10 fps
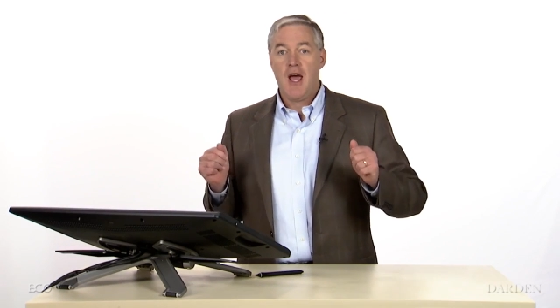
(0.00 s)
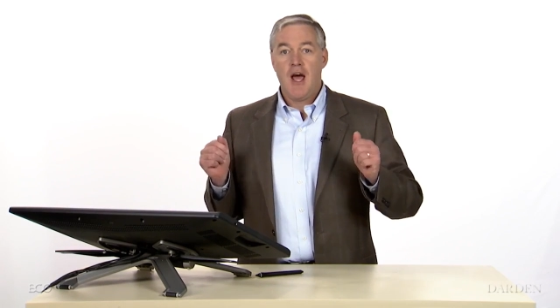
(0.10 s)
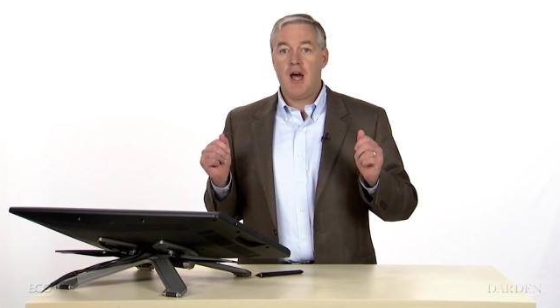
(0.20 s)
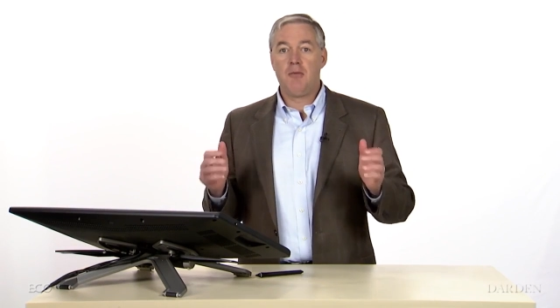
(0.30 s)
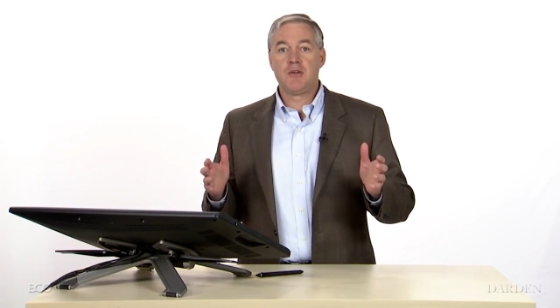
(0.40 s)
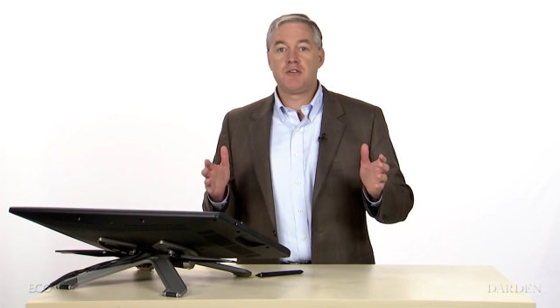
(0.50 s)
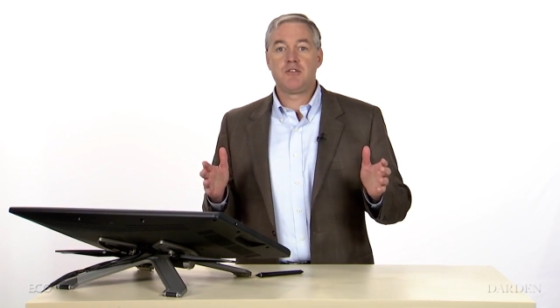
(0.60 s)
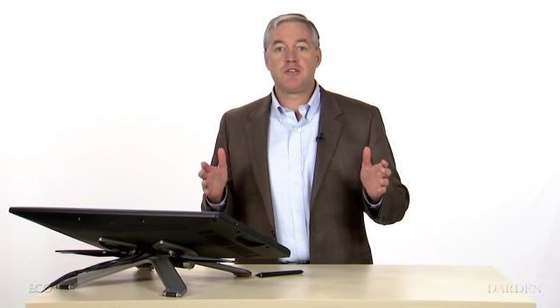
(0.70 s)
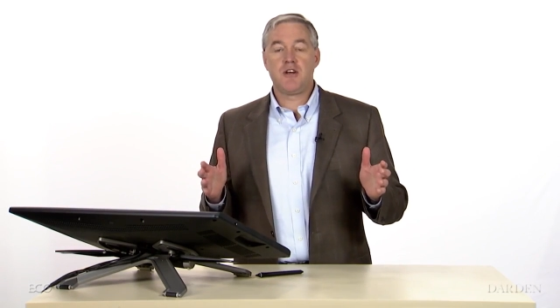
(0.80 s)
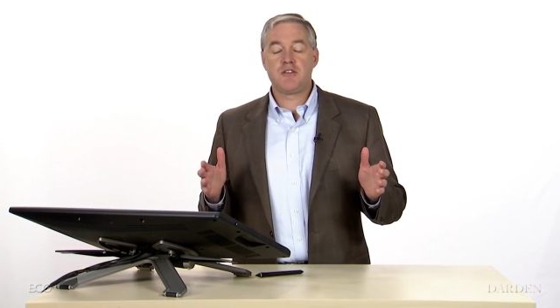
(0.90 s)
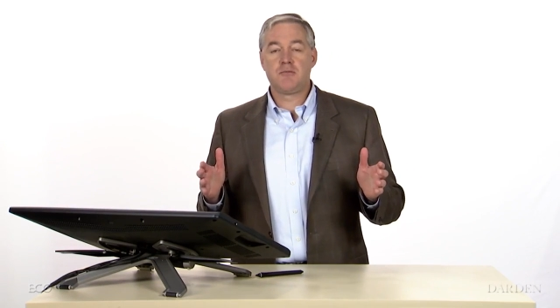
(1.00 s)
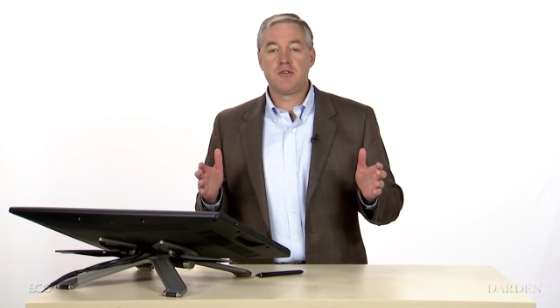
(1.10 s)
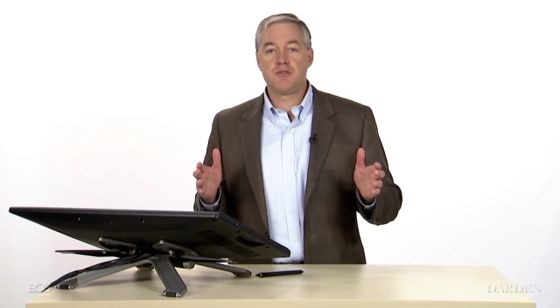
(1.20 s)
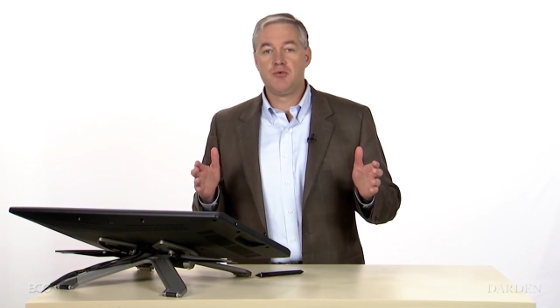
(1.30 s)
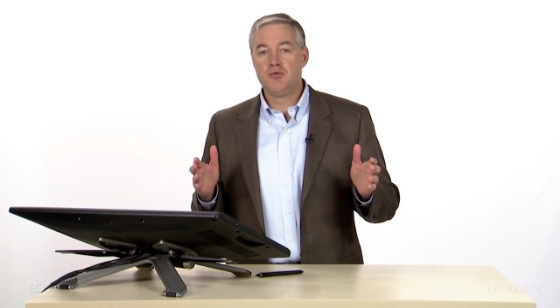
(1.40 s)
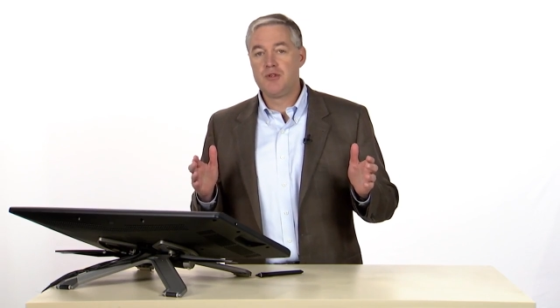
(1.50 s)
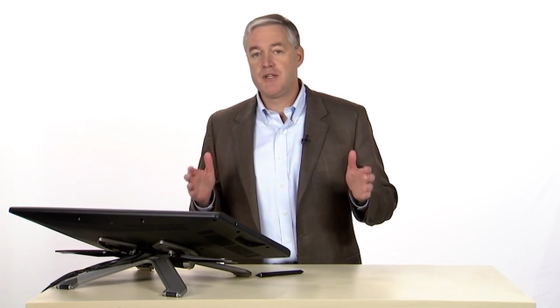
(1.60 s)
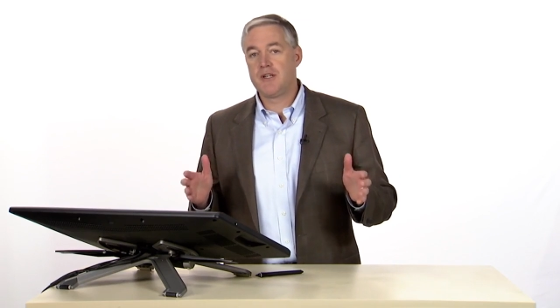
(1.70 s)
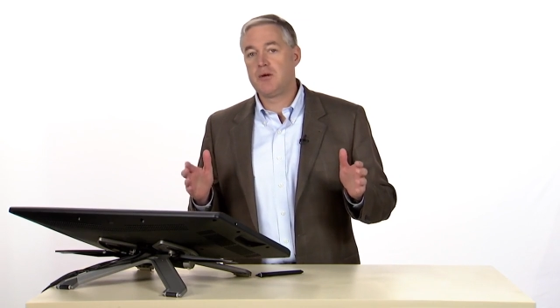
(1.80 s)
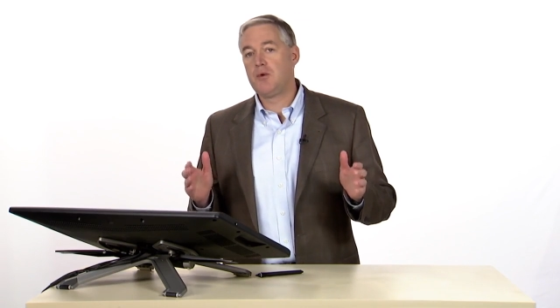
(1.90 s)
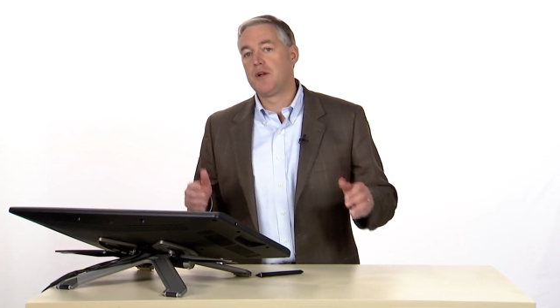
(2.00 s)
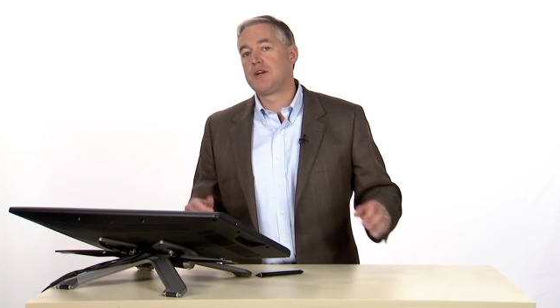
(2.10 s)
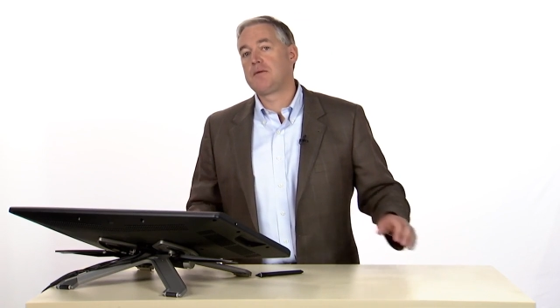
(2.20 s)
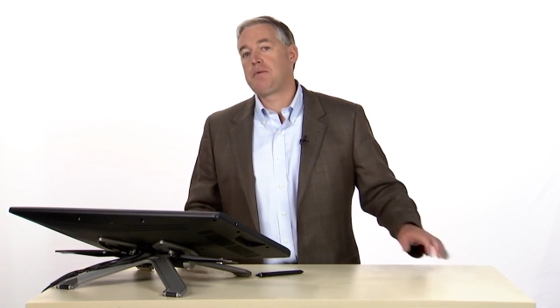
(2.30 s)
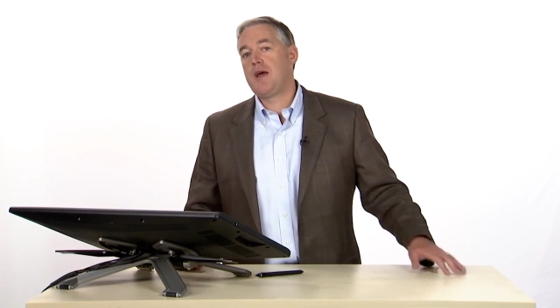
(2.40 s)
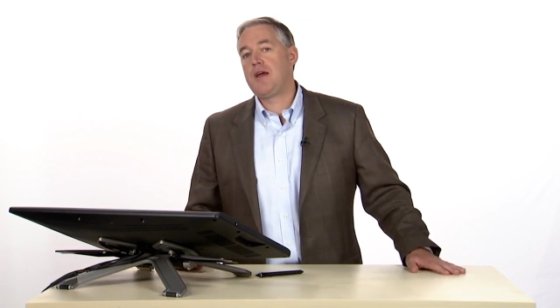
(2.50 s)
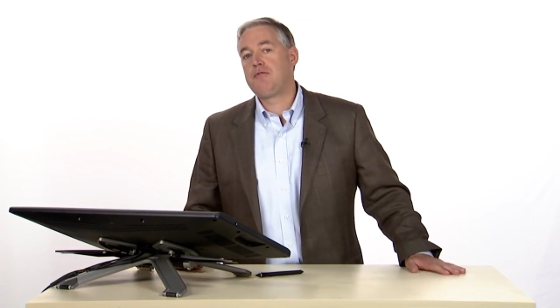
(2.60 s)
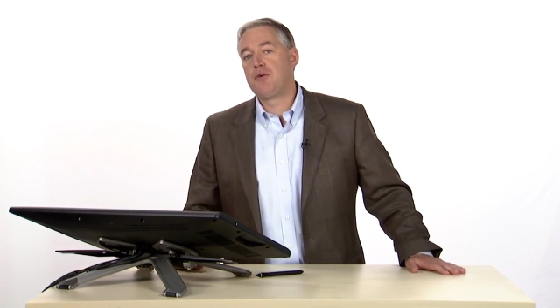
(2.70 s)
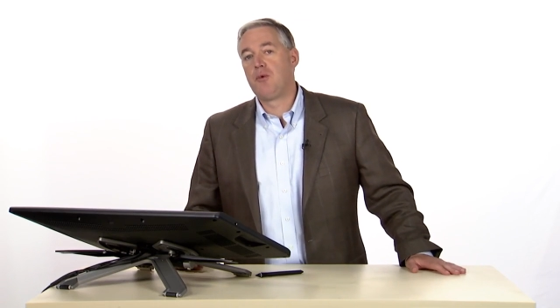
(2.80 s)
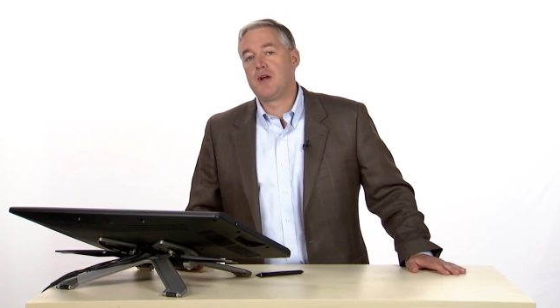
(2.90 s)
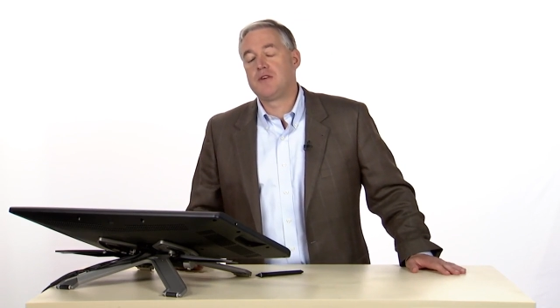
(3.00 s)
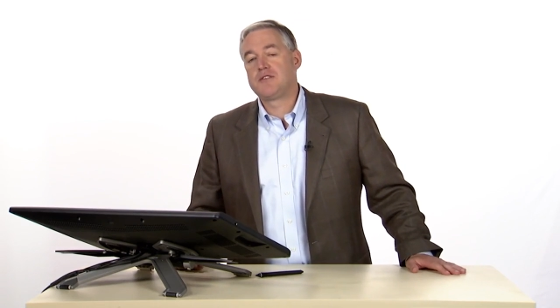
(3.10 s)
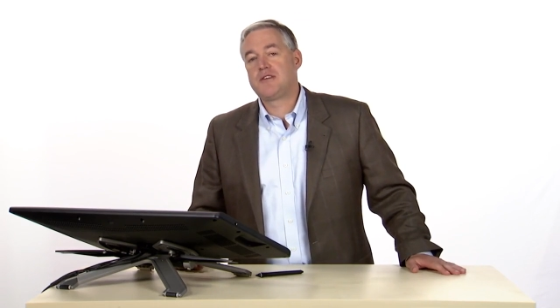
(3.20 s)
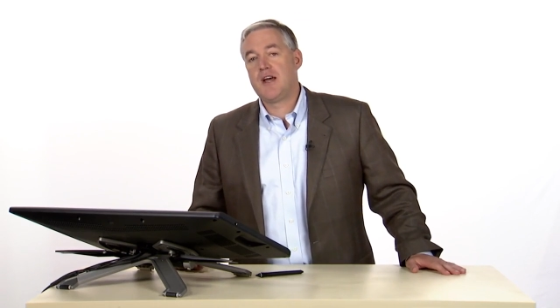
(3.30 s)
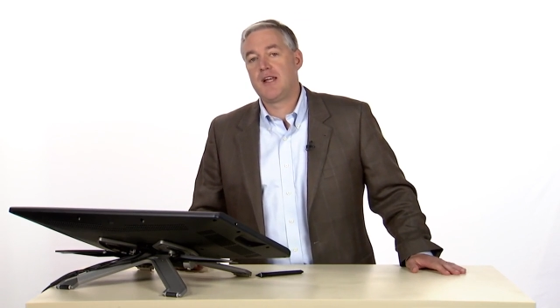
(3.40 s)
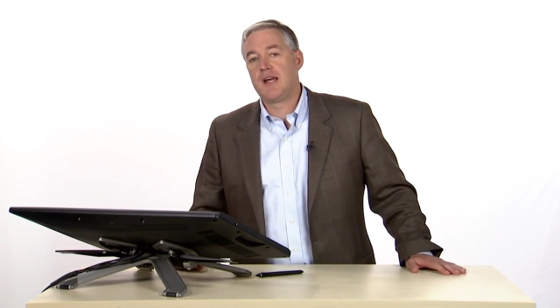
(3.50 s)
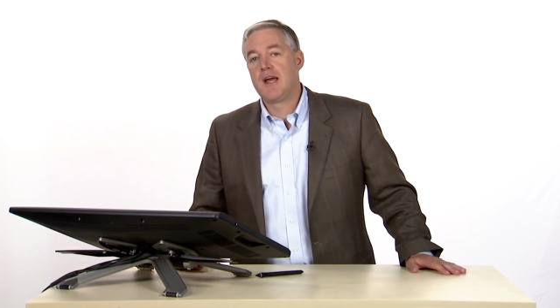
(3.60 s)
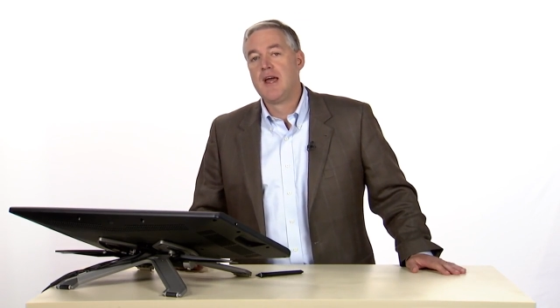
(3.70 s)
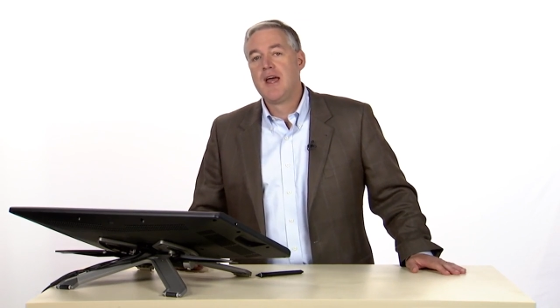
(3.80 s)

How much are those customers really willing to pay for what you're selling?